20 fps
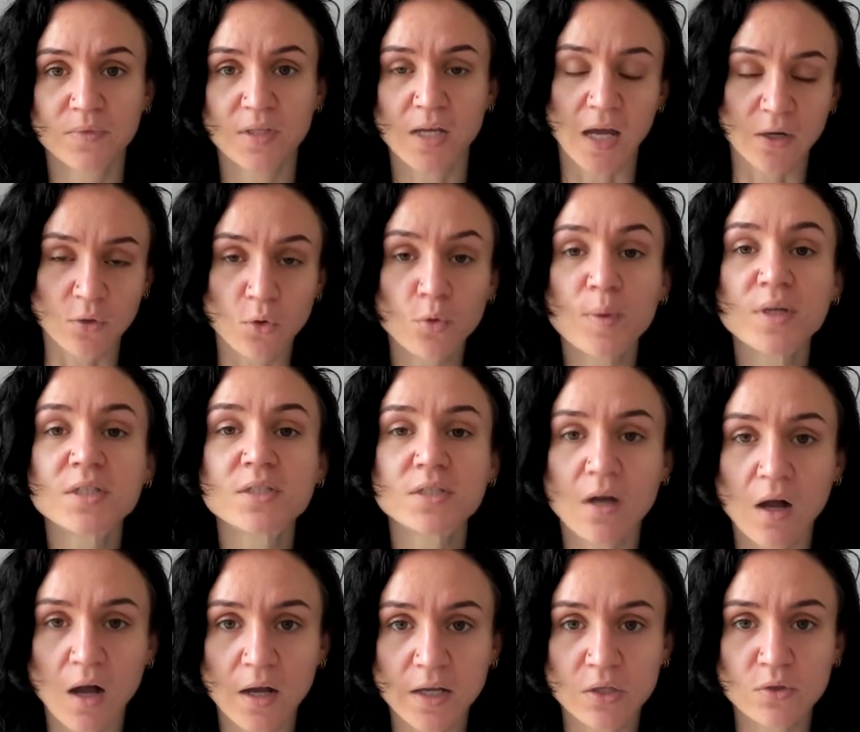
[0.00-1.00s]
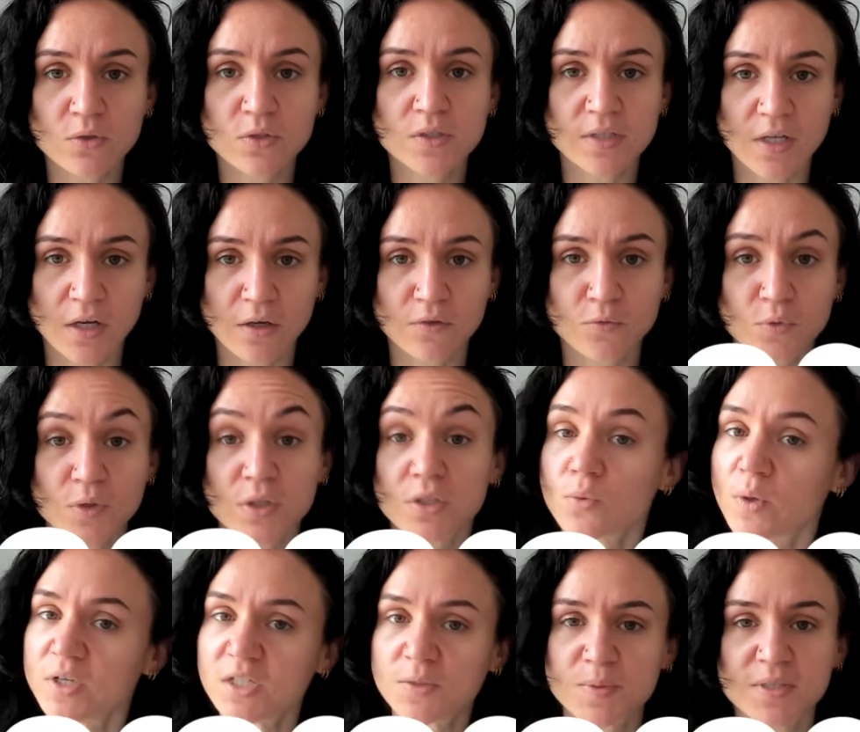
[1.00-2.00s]
And almost target yourself with a
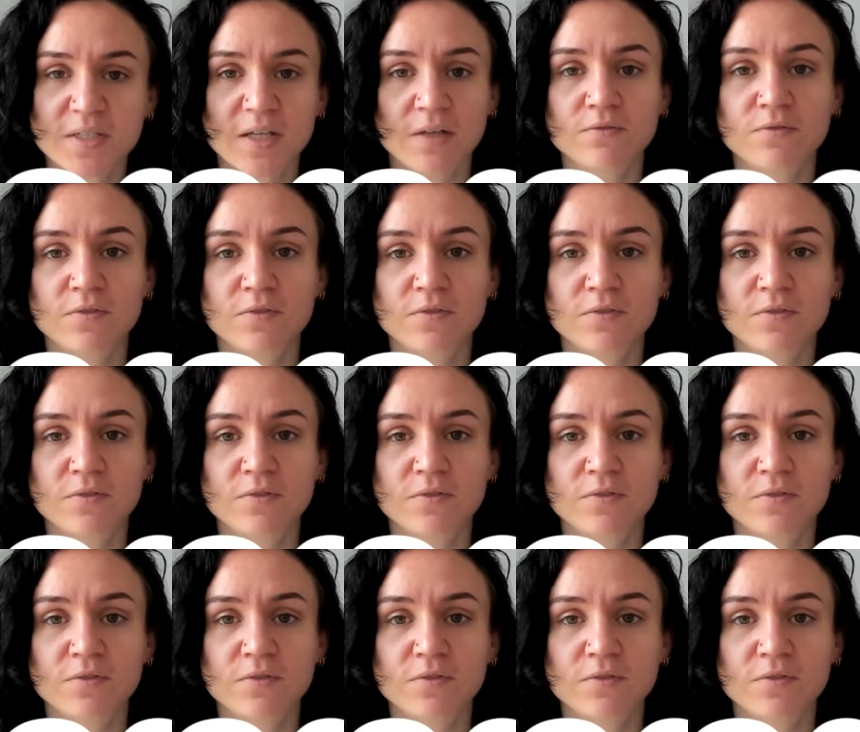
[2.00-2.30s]
20%